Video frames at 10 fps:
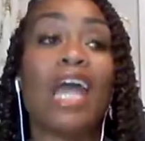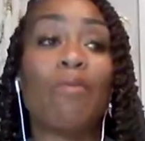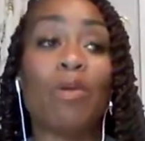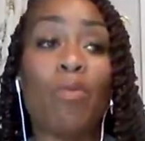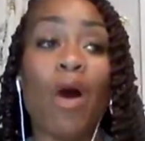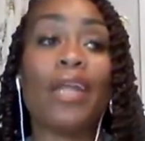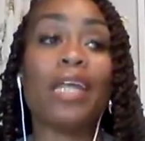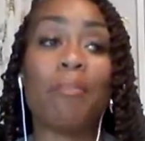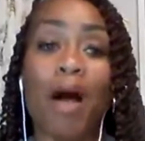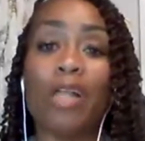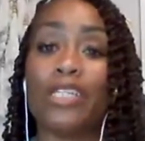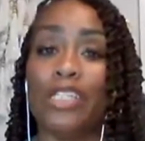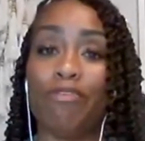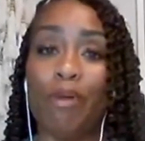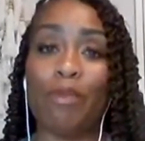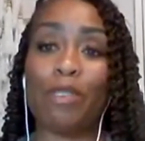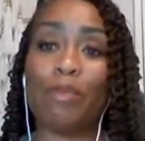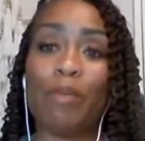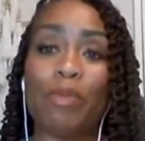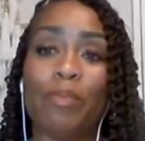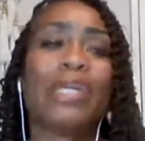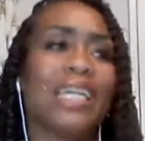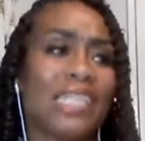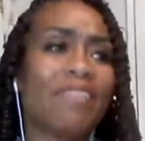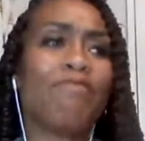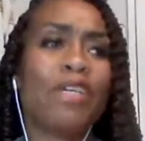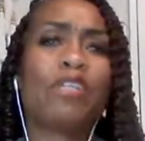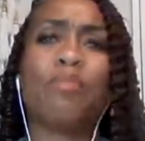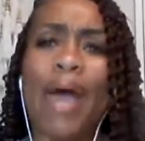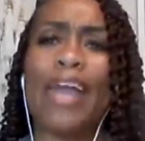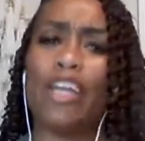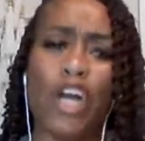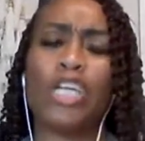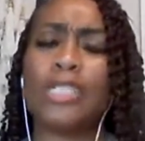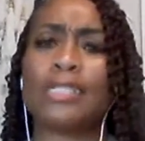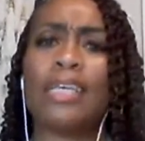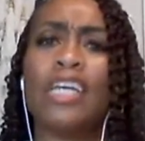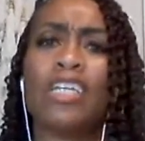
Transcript: and we want an apology from those people because it feels bad, it hurts.